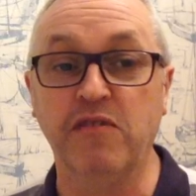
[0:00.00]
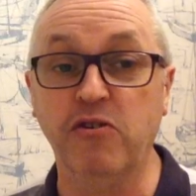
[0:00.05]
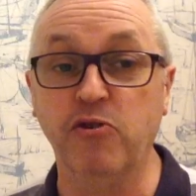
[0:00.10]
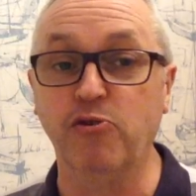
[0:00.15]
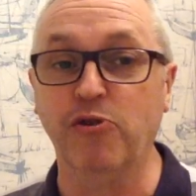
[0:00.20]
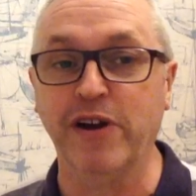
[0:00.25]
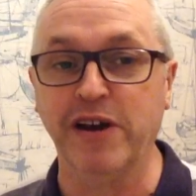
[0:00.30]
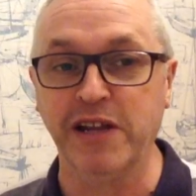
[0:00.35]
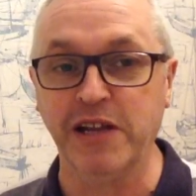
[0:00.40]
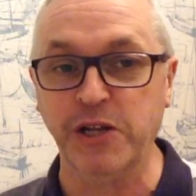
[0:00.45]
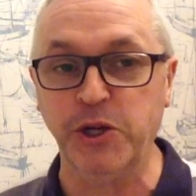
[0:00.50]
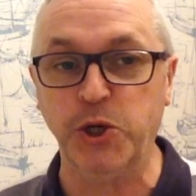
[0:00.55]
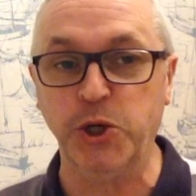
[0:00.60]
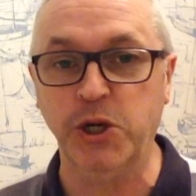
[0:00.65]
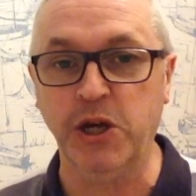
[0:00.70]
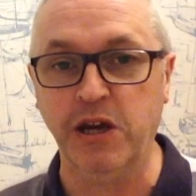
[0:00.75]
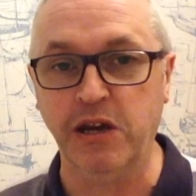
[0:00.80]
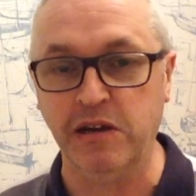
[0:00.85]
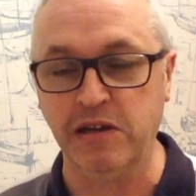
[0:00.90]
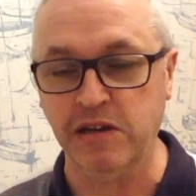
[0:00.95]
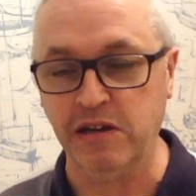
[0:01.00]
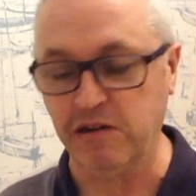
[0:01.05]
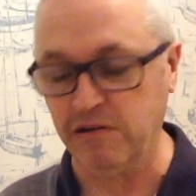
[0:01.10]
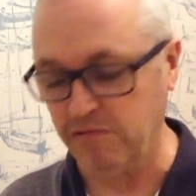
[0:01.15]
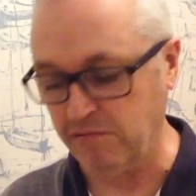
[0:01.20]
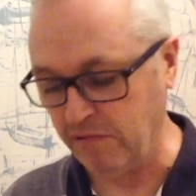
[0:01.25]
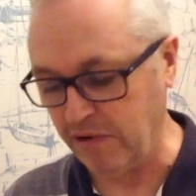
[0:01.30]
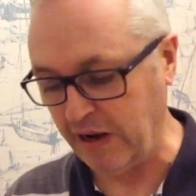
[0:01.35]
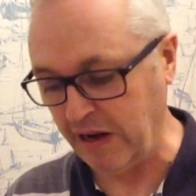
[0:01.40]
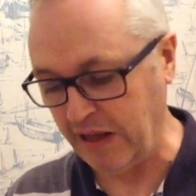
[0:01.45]
I've already cheated,
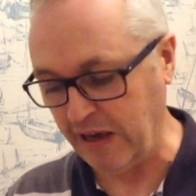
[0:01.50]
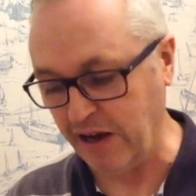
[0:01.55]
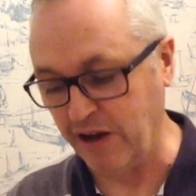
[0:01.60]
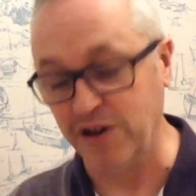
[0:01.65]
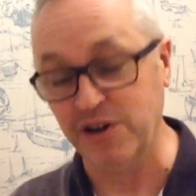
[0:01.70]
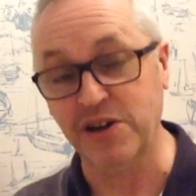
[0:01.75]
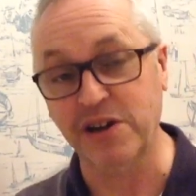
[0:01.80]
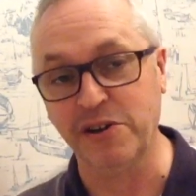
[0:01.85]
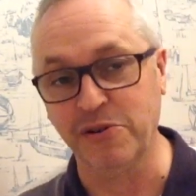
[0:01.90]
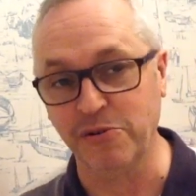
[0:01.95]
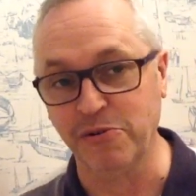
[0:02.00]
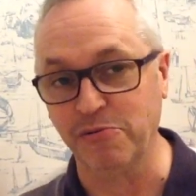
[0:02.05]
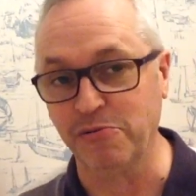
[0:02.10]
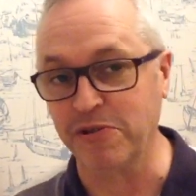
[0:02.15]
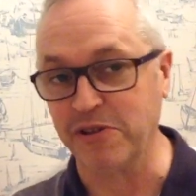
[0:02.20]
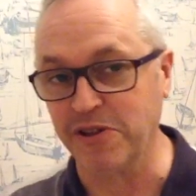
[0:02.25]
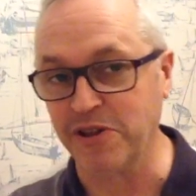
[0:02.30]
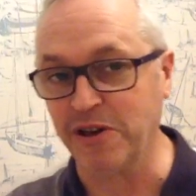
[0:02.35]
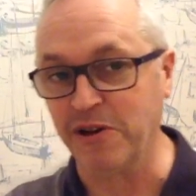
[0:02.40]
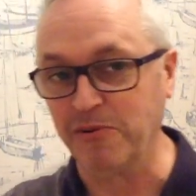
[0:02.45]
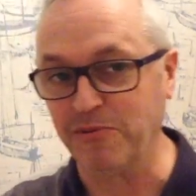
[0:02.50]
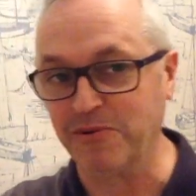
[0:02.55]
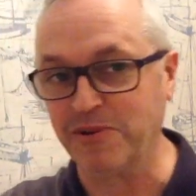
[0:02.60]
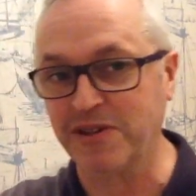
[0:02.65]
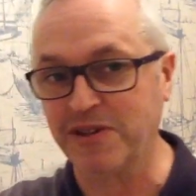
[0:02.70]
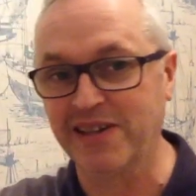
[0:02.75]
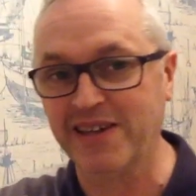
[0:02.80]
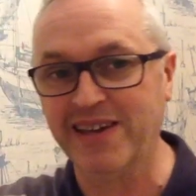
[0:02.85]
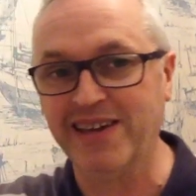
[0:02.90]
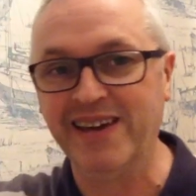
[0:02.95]
really. I know the
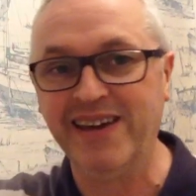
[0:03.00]
results.